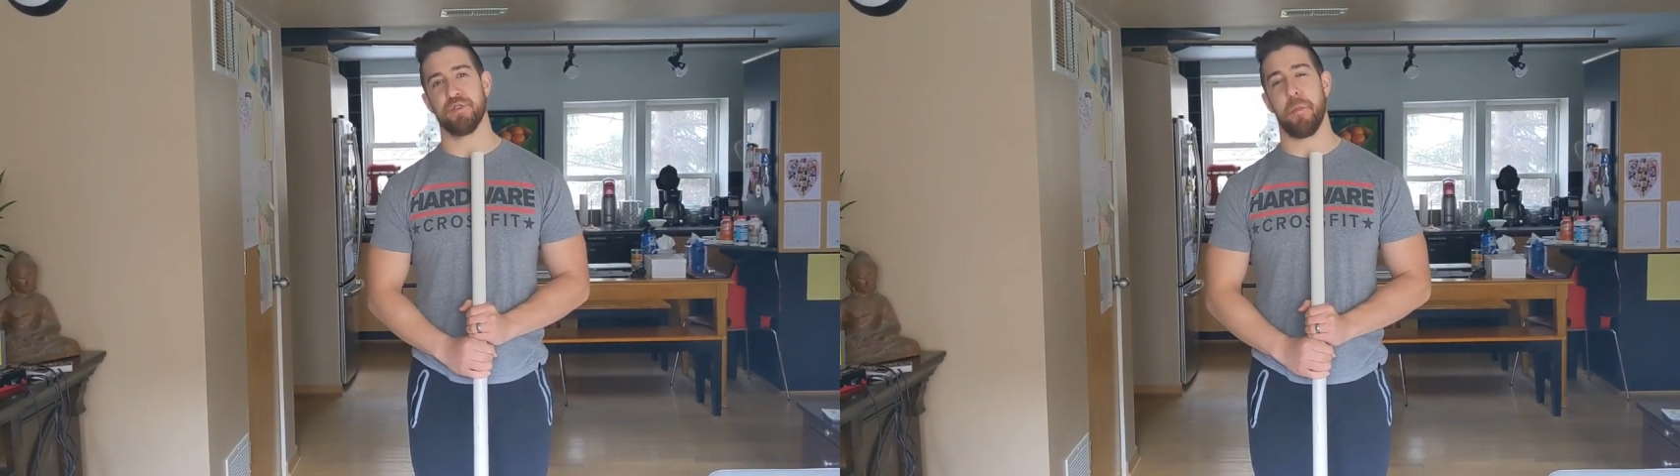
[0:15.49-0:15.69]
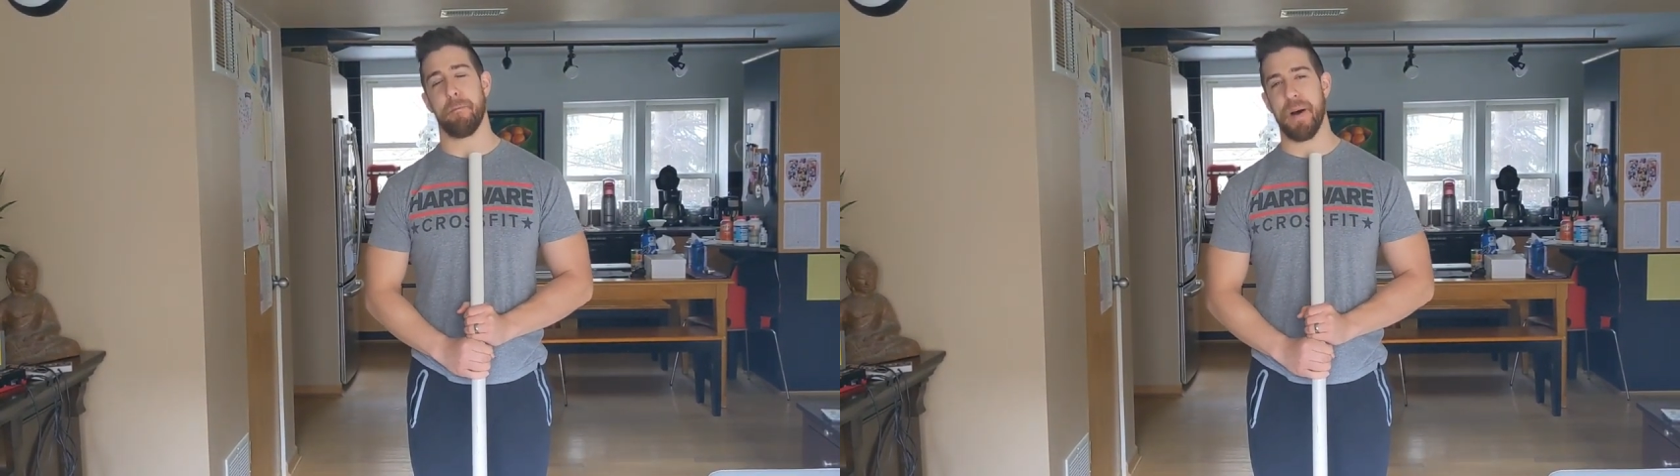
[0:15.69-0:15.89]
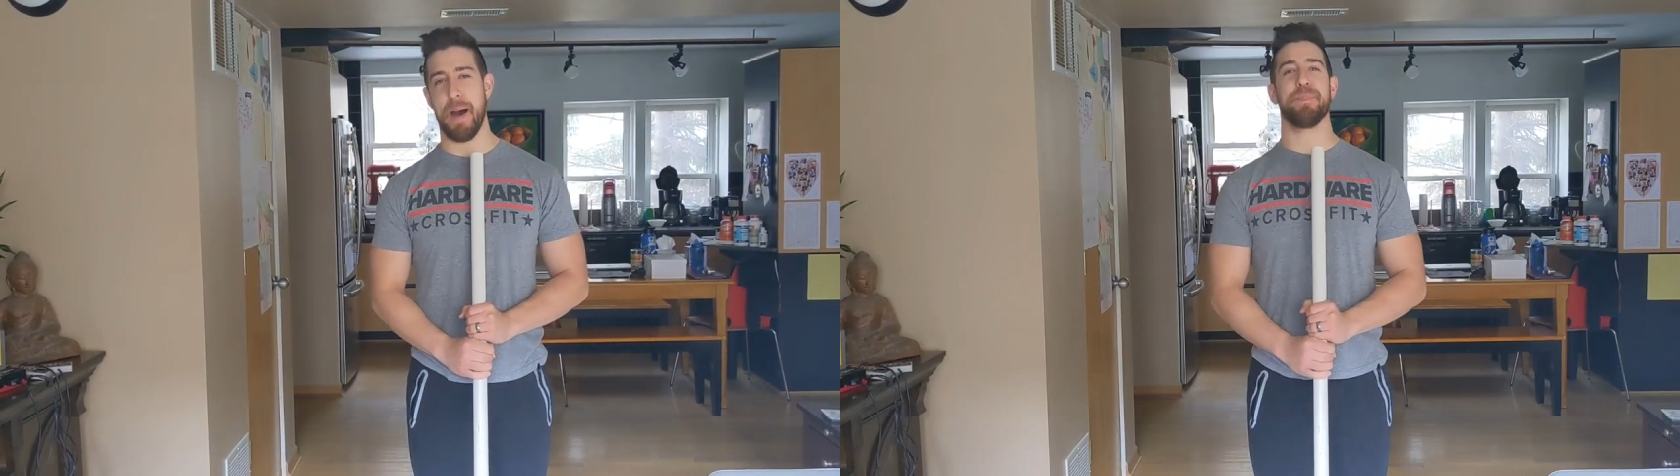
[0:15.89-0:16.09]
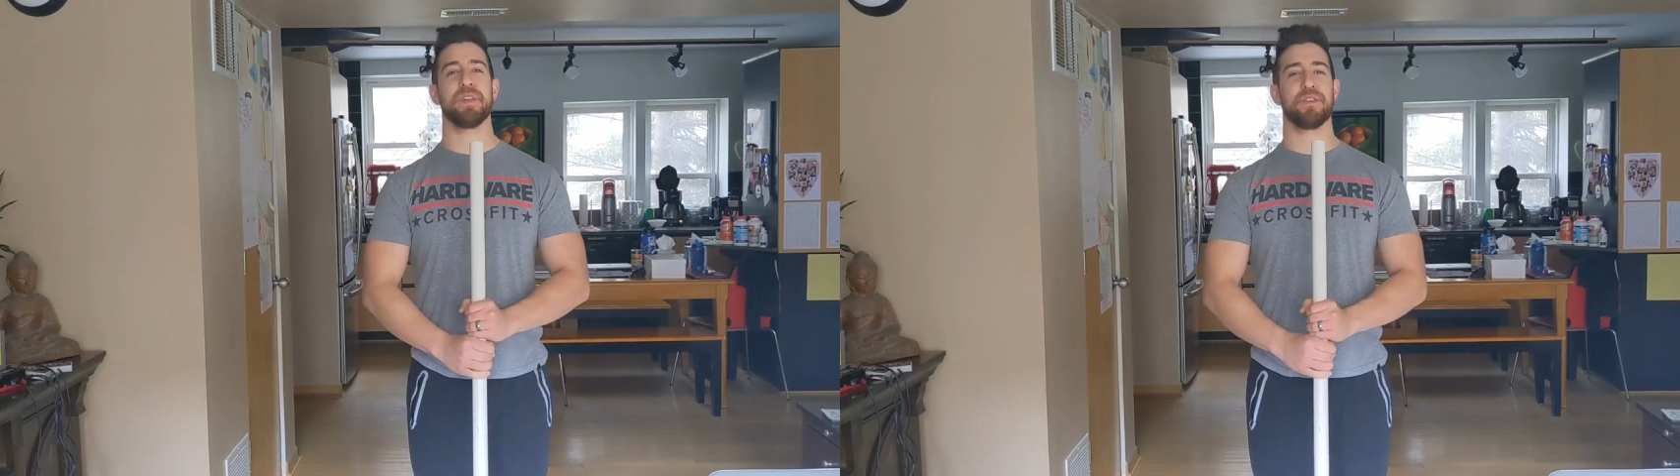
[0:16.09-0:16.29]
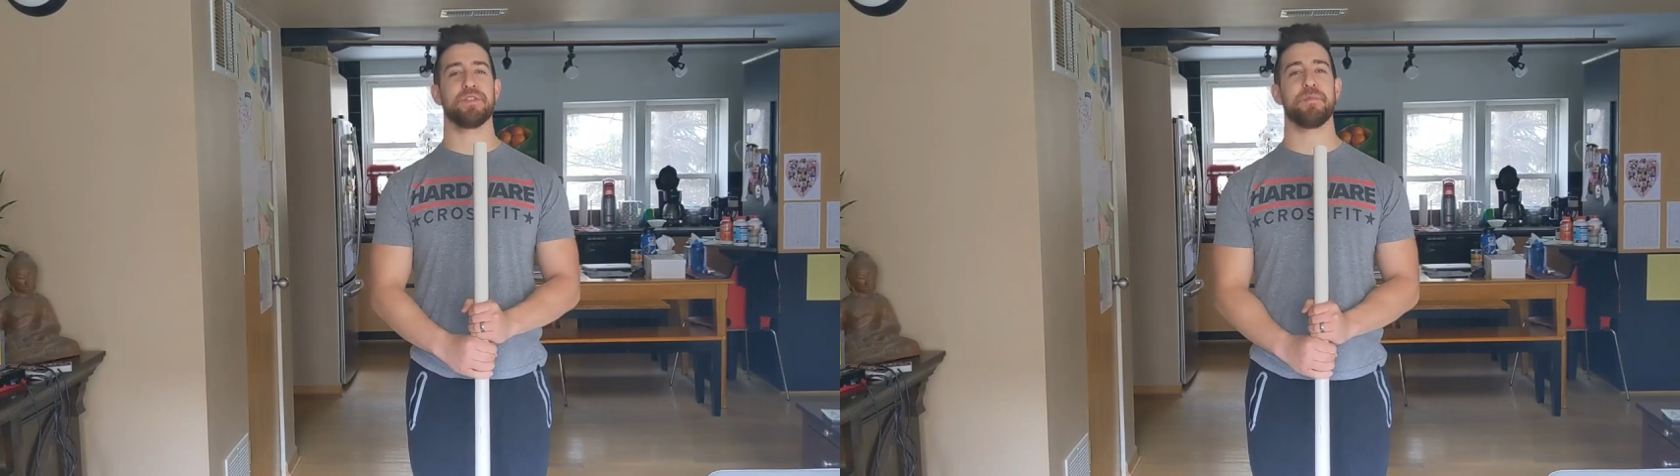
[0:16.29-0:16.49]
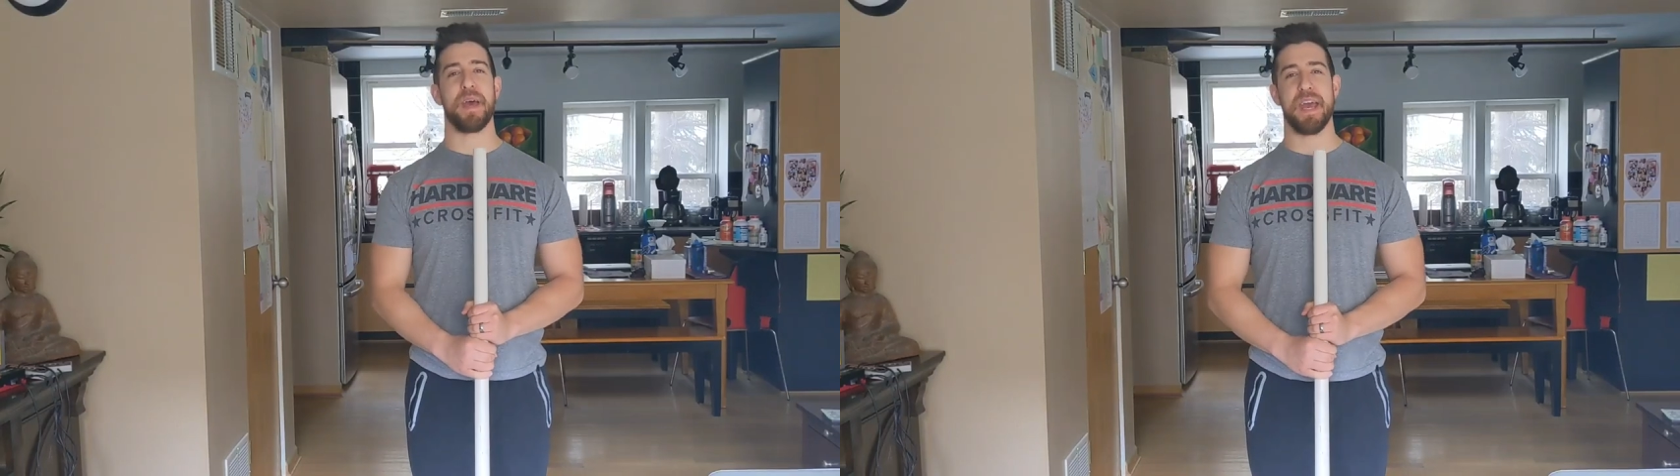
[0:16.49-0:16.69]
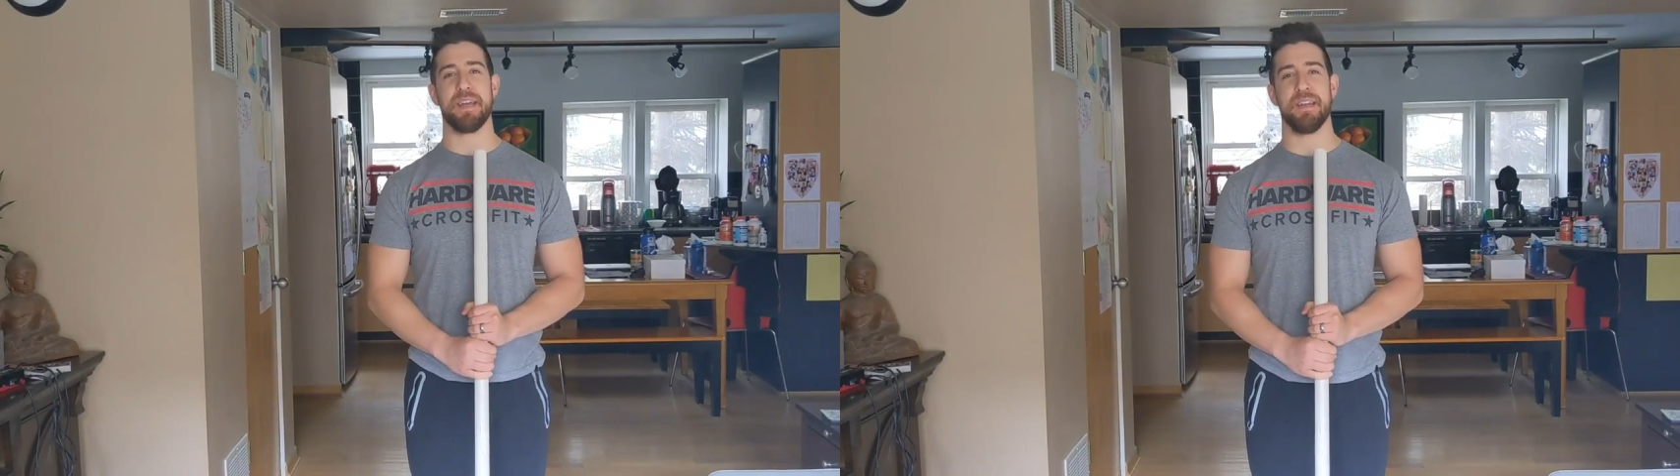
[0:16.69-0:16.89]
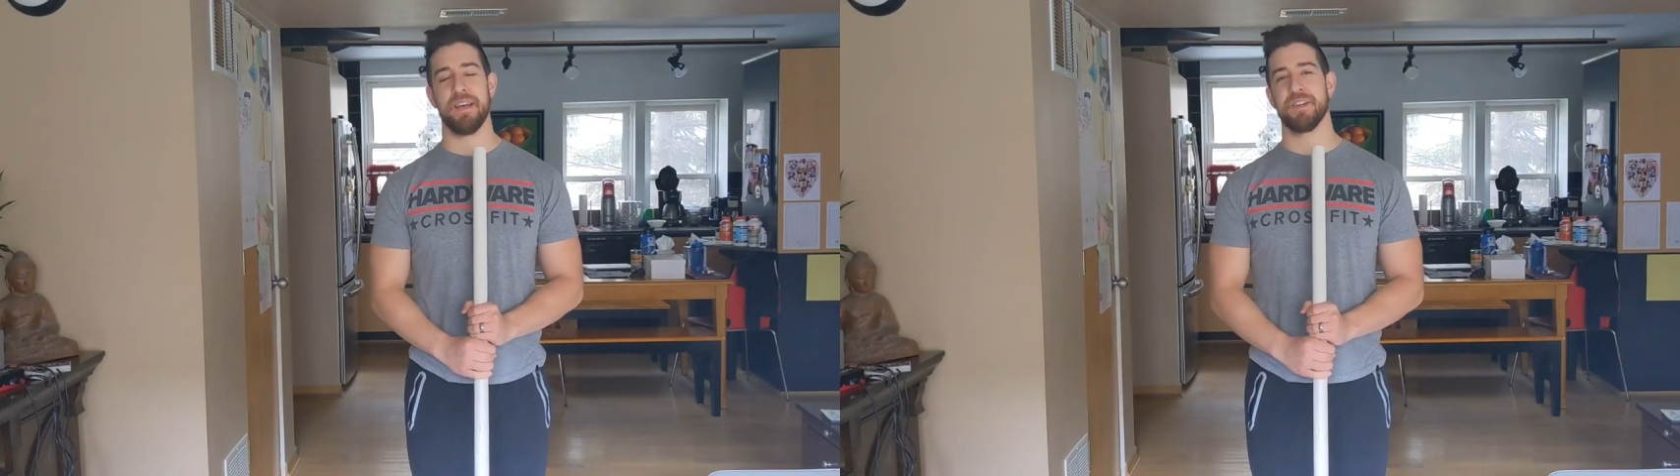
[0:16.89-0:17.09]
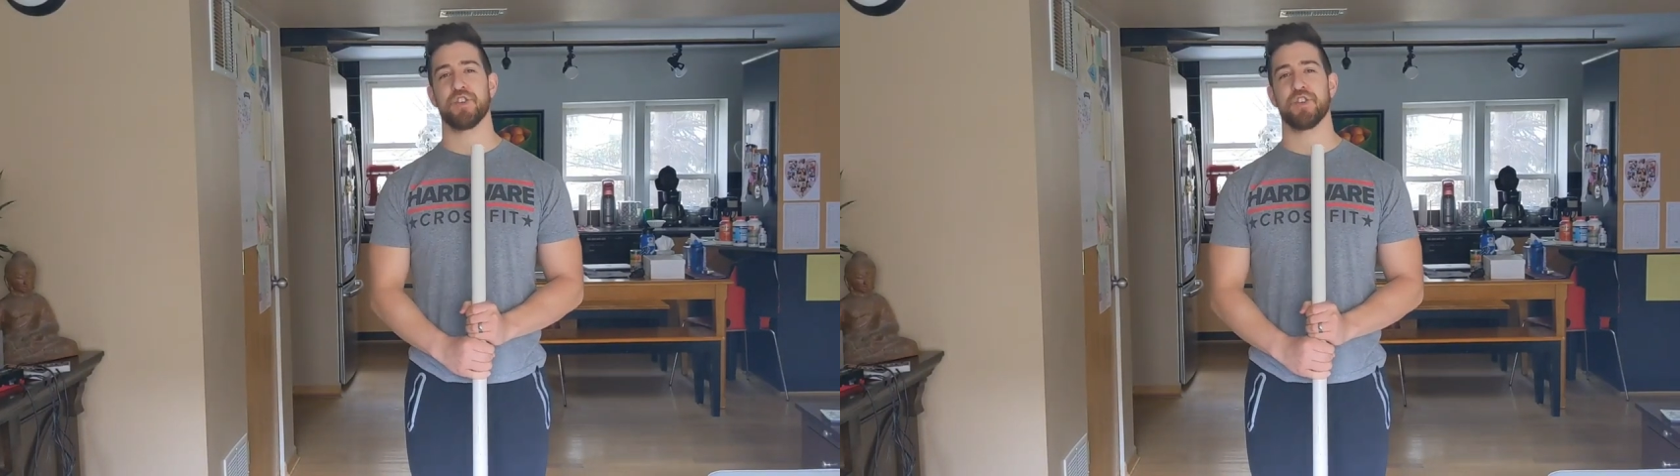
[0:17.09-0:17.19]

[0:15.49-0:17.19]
to popular demand.